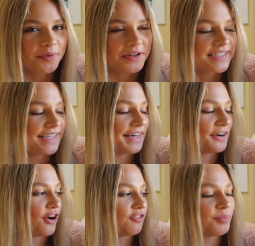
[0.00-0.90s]
about taking it
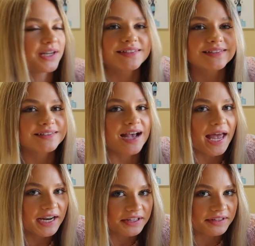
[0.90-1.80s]
off, but it's
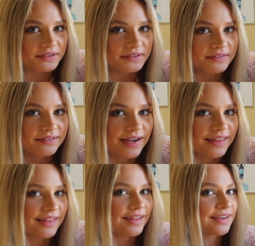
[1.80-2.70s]
kind of cute, I
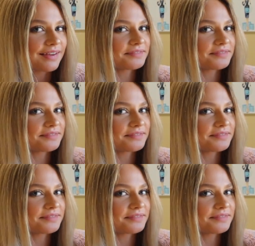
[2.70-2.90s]
think.